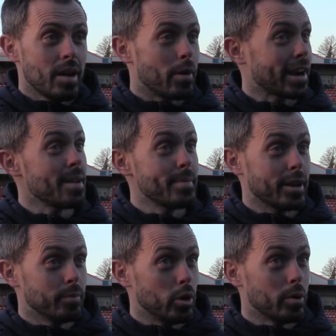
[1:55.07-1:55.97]
but I can't
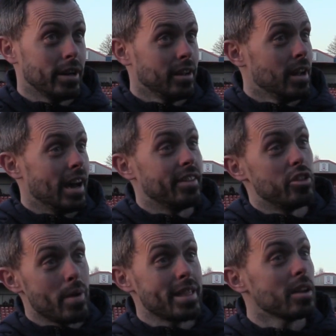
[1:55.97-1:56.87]
make them do it, and
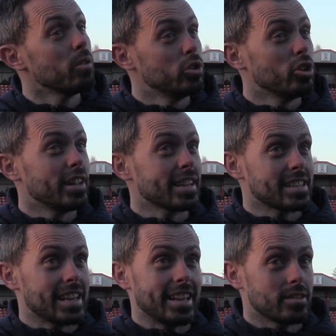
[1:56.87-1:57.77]
they went out and done that
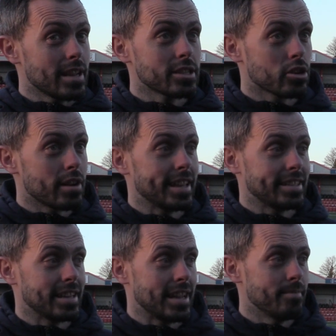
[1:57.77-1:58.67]
today, so that's credit
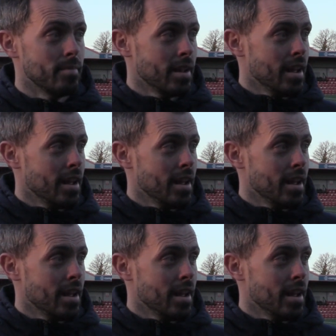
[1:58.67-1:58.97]
to them.